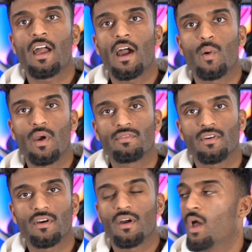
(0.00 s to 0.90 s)

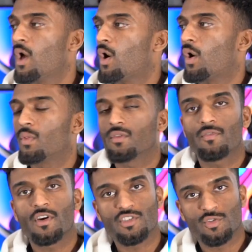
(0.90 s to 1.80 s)
However, on the
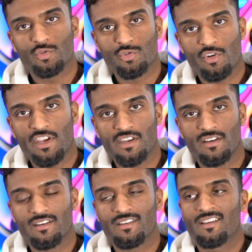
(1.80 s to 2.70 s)
functional
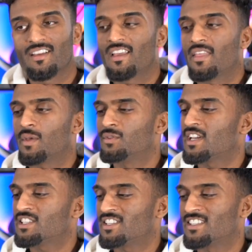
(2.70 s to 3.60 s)
trainer, there was
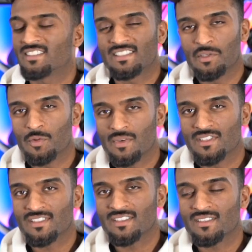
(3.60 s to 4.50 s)
actually a seal
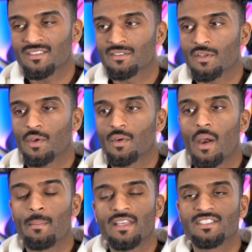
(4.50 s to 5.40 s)
missing. So
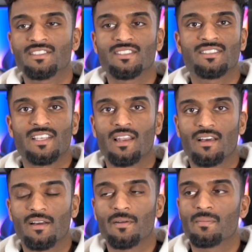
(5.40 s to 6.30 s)
I messaged the seller